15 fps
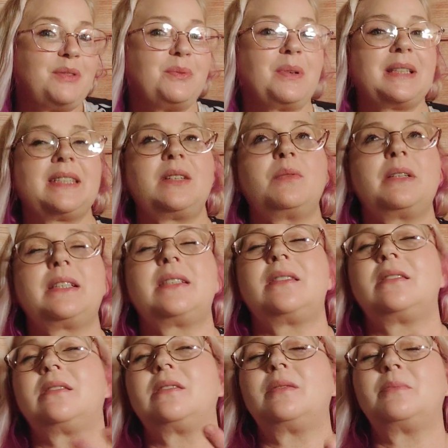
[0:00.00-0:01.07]
you want to see what's
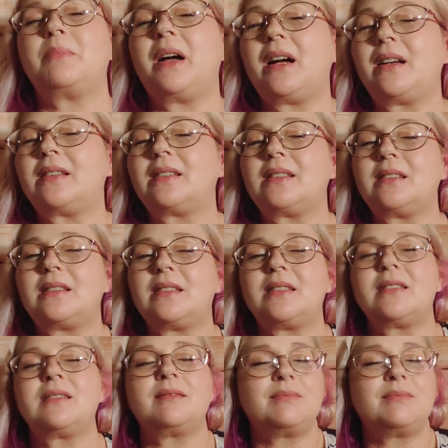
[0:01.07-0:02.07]
in certain boxes,